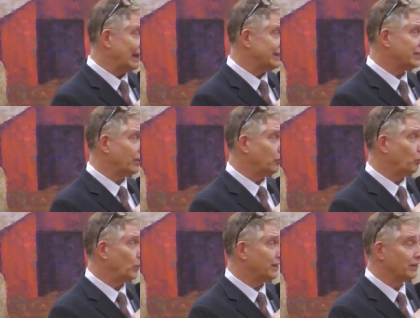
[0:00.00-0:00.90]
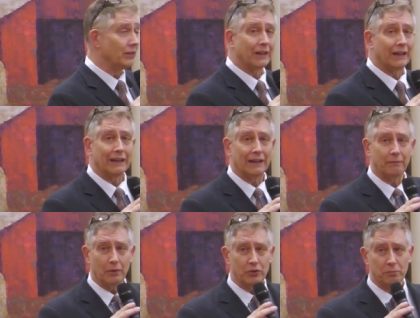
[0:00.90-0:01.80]
and so we're looking at
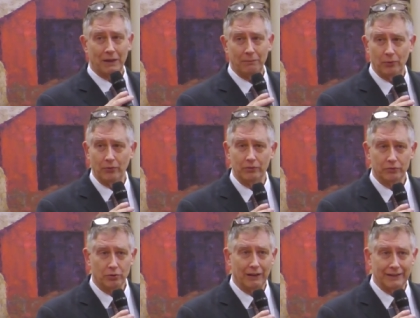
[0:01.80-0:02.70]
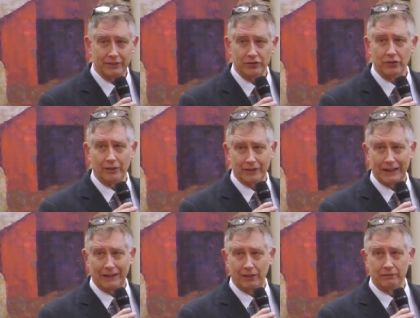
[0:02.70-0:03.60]
most people trying to start
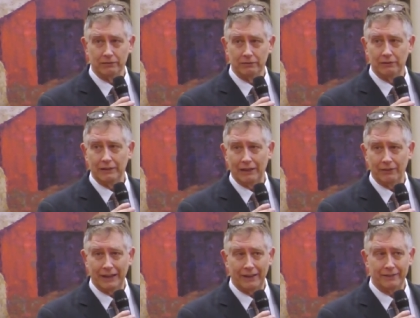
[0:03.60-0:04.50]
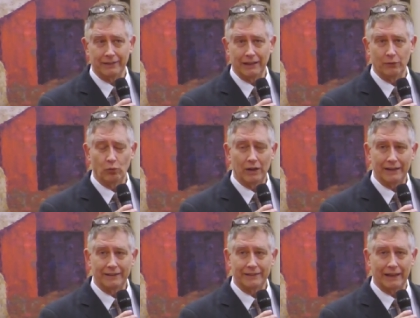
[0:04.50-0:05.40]
there. nowadays. And
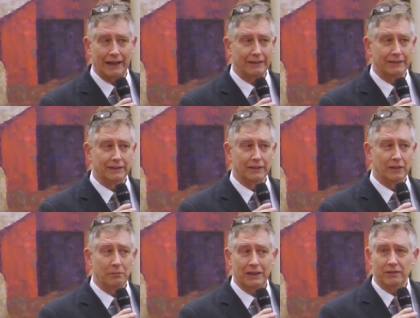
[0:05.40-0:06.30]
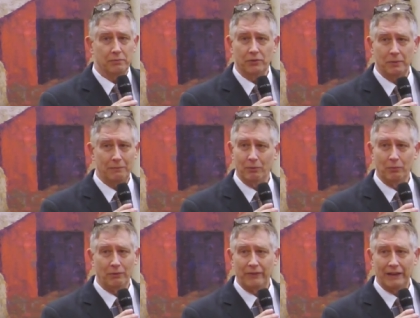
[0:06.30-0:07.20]
why is that? Because most
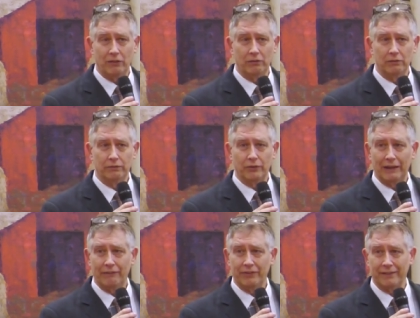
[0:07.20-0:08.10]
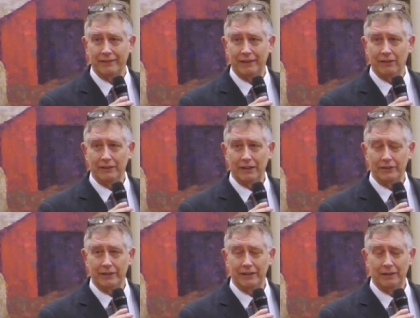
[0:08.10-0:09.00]
people will fail for efficacy on the
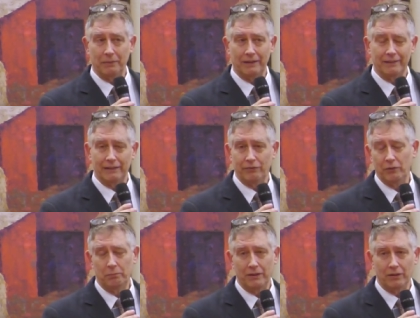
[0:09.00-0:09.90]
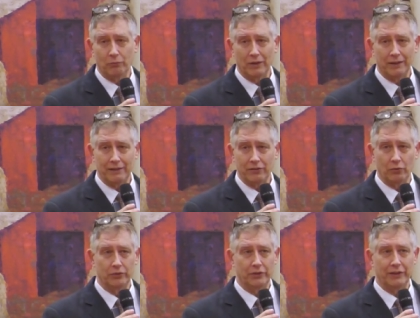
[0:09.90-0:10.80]
other therapies. And if you've been on one of these
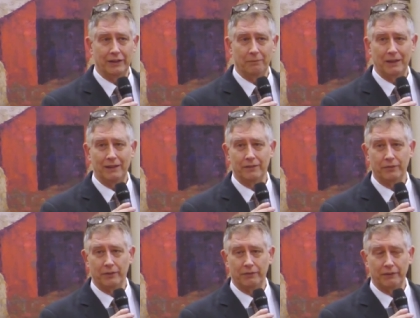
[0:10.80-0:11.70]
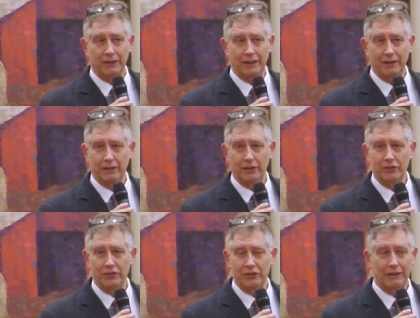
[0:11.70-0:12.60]
older therapies for fifteen
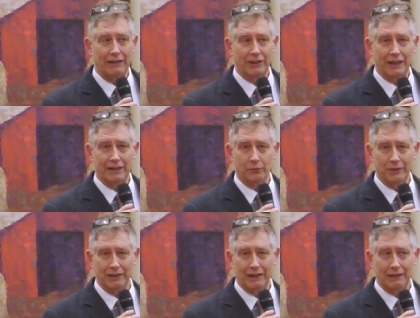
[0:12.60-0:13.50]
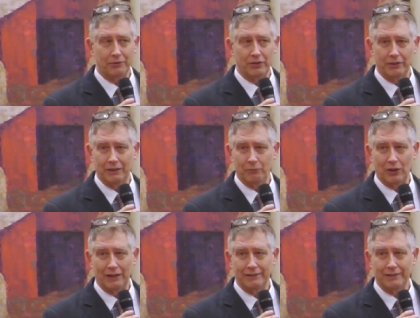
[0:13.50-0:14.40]
years and you haven't had a relapse and your M
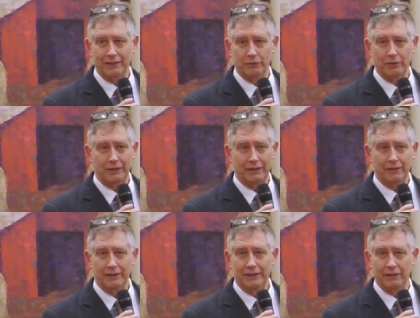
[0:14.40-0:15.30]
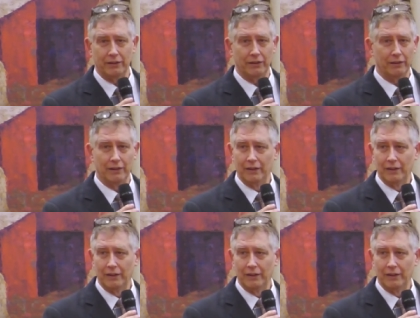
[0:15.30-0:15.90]
R I's done really good and you're